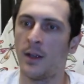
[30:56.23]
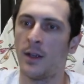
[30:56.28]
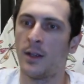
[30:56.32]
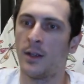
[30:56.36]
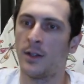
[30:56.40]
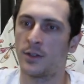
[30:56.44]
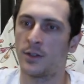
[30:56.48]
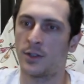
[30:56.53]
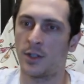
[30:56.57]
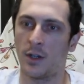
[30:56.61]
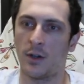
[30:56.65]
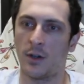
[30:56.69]

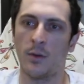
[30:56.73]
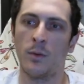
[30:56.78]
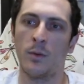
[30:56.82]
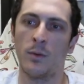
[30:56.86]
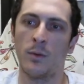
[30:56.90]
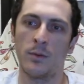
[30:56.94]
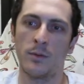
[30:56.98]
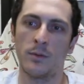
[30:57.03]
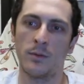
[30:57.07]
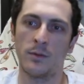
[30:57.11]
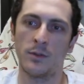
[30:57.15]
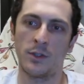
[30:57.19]
So
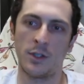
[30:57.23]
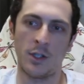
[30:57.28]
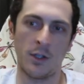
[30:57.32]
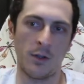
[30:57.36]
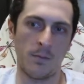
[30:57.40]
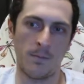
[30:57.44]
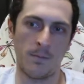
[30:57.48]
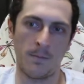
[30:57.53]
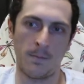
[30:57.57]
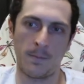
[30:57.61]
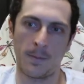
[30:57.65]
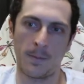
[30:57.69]
2.
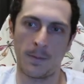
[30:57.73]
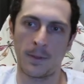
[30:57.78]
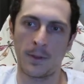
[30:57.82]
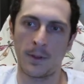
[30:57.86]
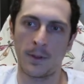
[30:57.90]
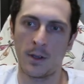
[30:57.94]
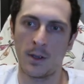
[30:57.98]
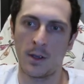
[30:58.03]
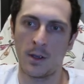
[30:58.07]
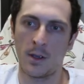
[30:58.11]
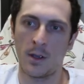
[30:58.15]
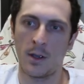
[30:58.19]

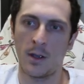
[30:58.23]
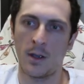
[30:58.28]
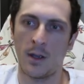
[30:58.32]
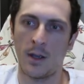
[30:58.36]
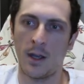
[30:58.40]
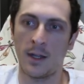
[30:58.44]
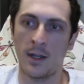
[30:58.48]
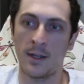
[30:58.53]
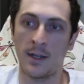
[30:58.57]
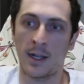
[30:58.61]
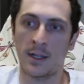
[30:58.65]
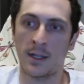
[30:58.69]

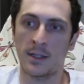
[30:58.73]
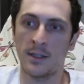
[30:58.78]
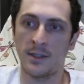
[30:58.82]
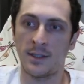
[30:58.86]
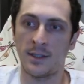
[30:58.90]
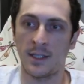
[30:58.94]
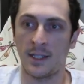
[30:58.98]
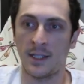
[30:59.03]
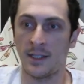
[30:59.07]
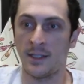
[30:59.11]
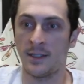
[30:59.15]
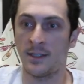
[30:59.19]
A necklace
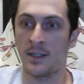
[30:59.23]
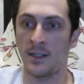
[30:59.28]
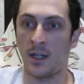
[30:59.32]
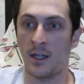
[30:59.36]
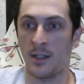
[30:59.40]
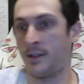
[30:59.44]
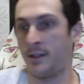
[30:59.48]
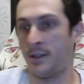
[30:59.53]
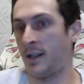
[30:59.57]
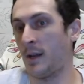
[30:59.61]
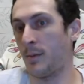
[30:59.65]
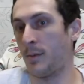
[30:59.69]
is
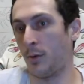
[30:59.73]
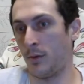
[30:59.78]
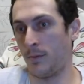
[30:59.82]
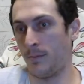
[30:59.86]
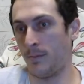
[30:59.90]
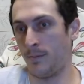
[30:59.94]
unstable.